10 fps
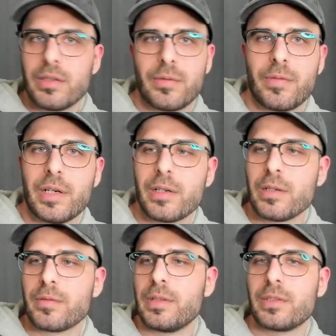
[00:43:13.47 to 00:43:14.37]
Fair enough,
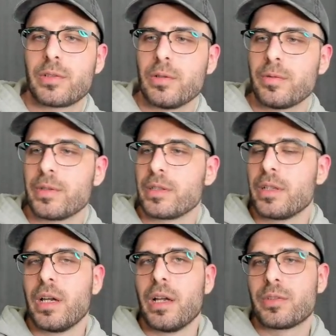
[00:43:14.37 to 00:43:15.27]
let's go for it.
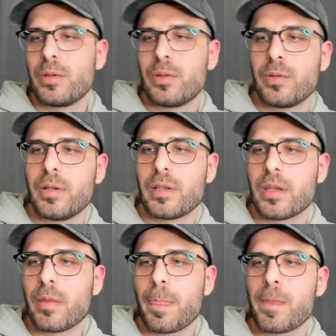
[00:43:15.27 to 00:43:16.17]
So
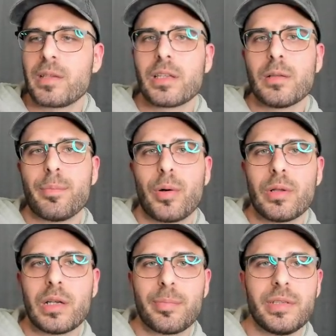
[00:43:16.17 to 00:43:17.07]
the little ball
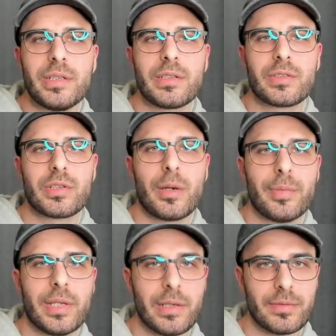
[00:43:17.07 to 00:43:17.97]
up here in the top
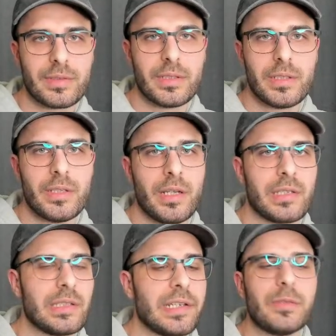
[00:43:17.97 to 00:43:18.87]
left is
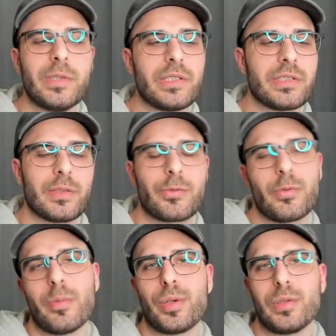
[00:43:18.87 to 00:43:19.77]
like reset to a
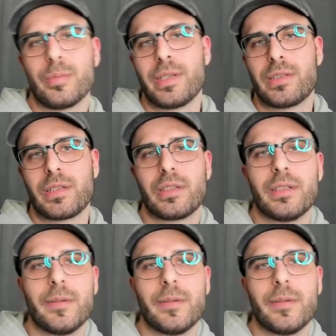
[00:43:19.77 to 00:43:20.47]
ball basically.